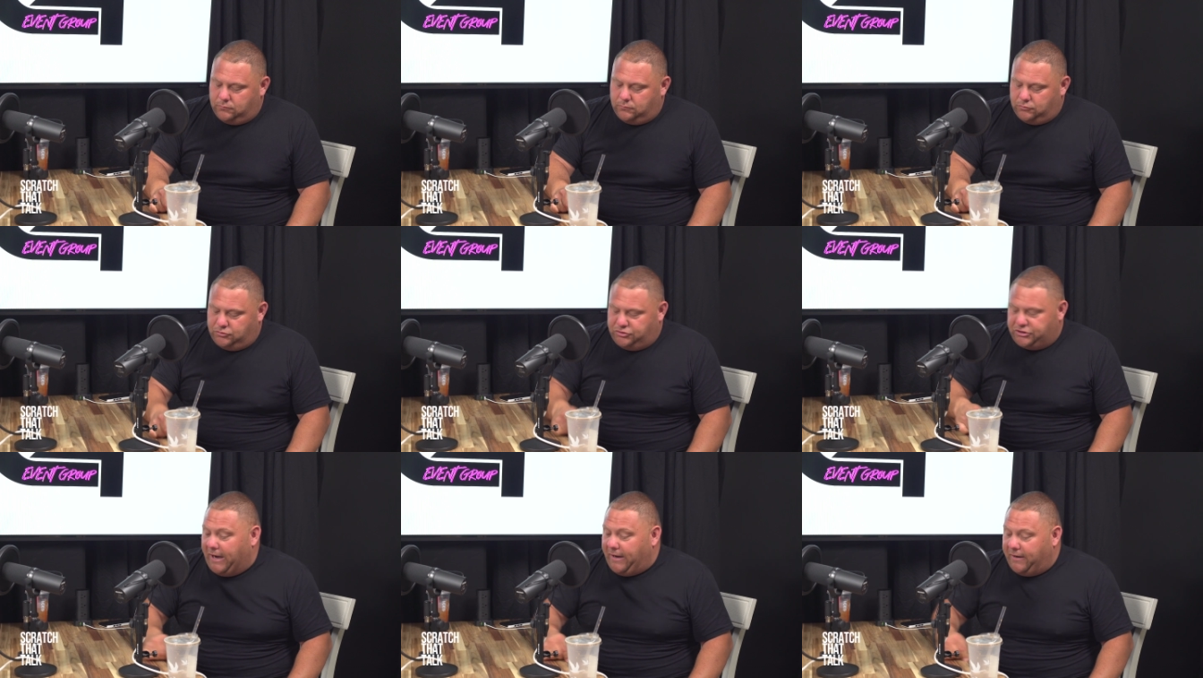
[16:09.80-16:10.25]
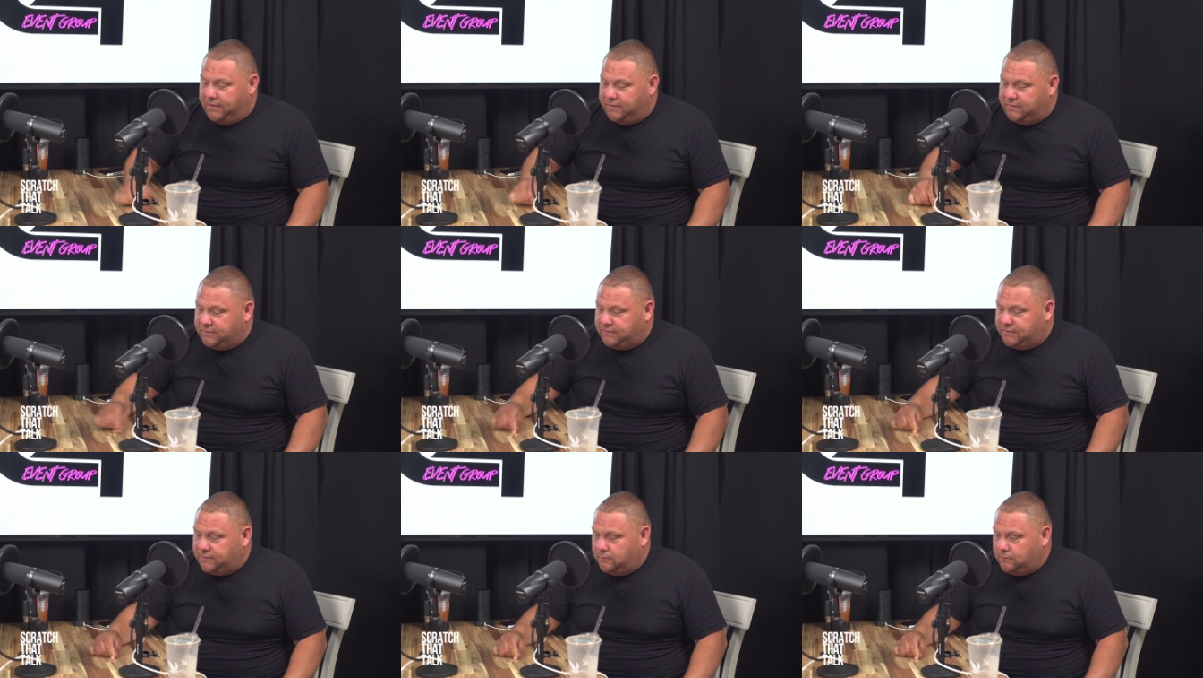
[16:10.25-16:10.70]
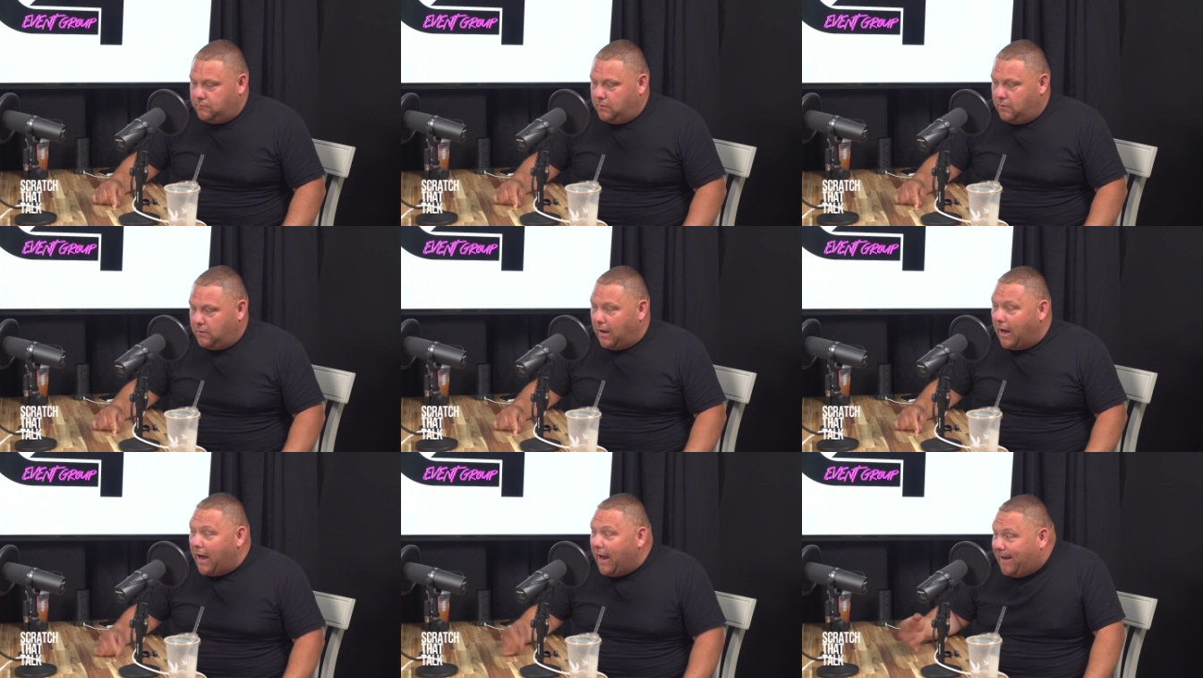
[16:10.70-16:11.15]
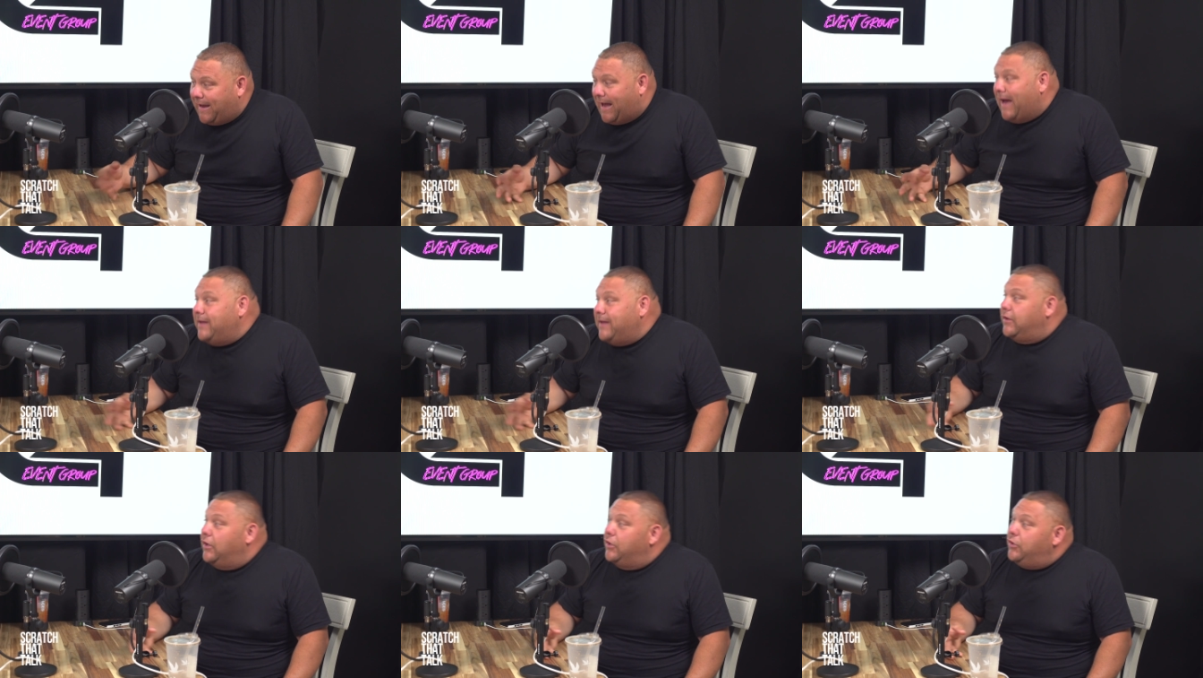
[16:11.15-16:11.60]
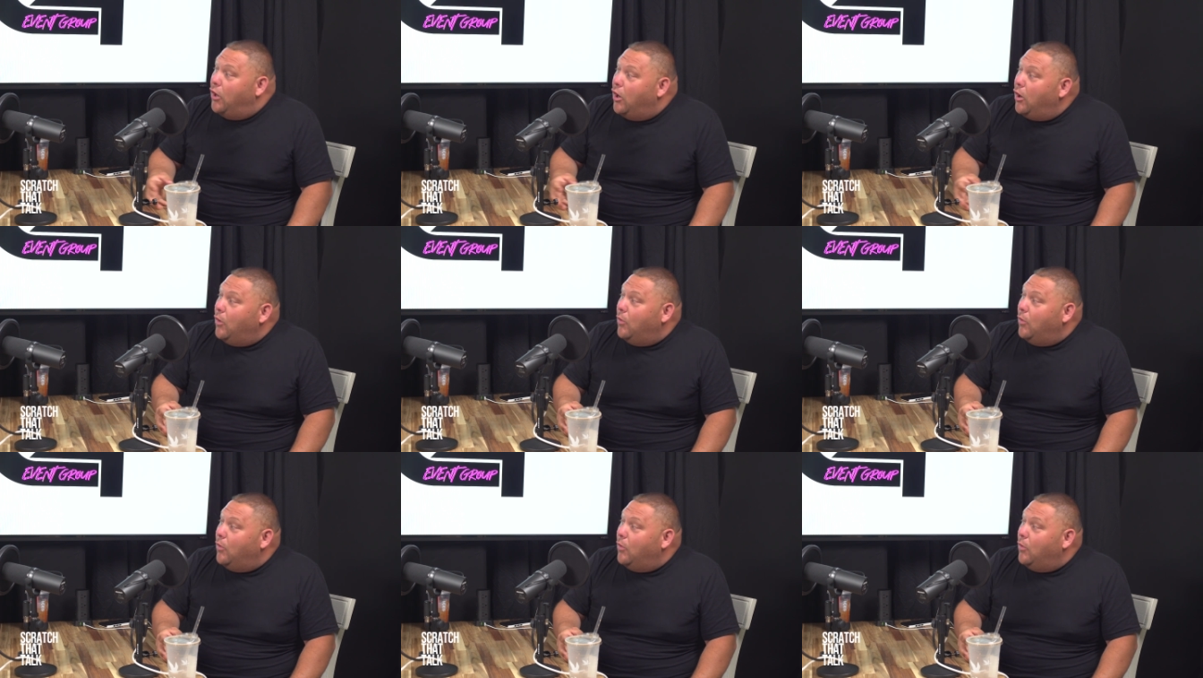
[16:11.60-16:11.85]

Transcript: Jenks. I kind of know